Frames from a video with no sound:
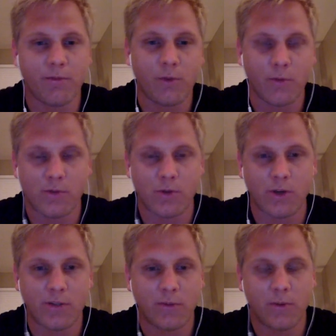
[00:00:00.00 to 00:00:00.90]
perform
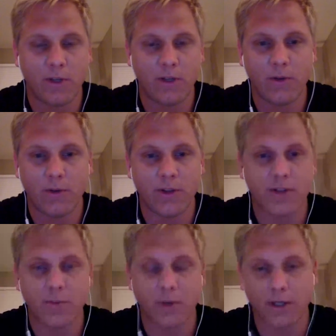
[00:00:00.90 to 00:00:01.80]
joins between two
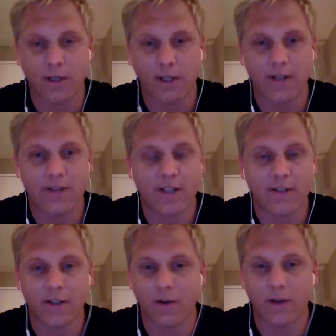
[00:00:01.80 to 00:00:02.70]
disparate data
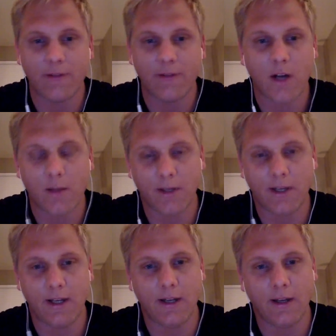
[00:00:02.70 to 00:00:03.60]
sets that don't have a
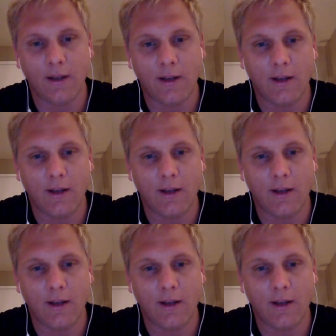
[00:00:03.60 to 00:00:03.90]
common key.